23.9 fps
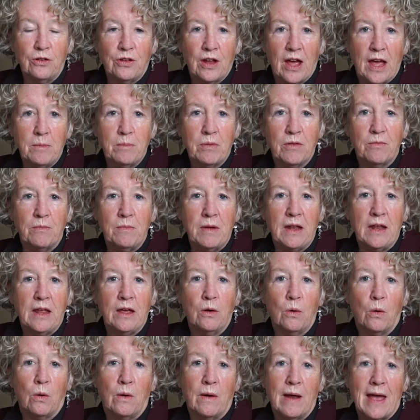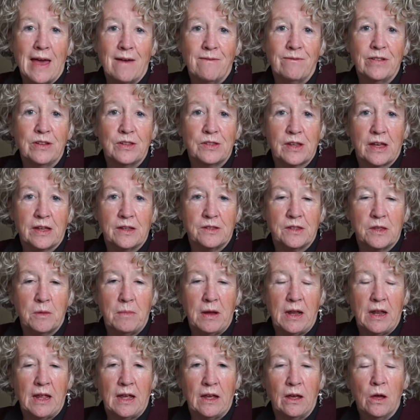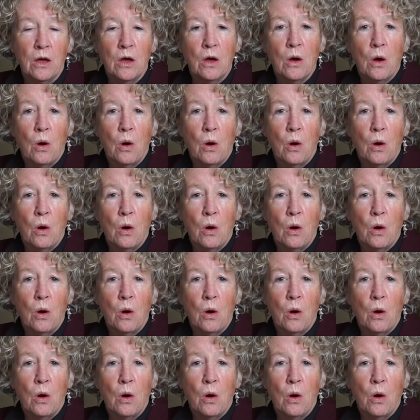type of meaning or emphasize the meaning